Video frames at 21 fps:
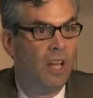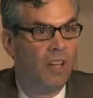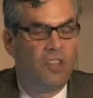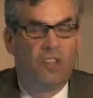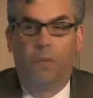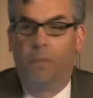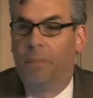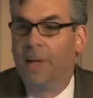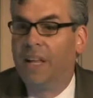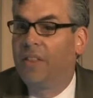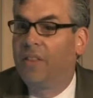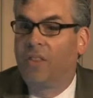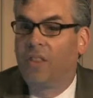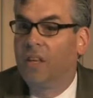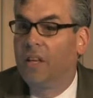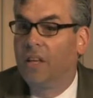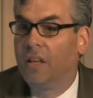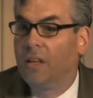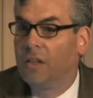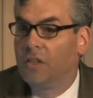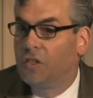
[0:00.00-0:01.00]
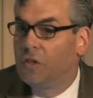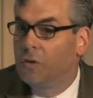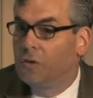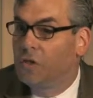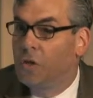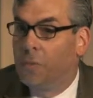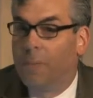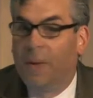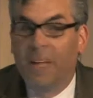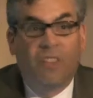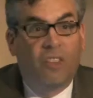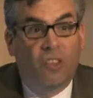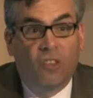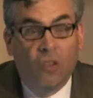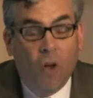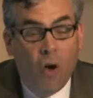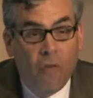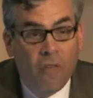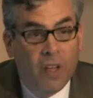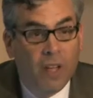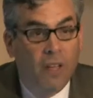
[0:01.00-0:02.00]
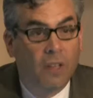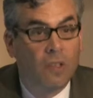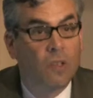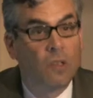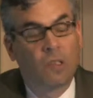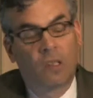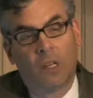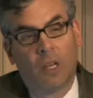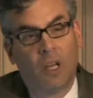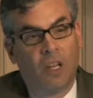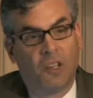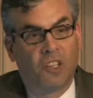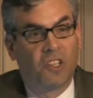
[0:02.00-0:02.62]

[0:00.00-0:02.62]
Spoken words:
to beat the Soviets,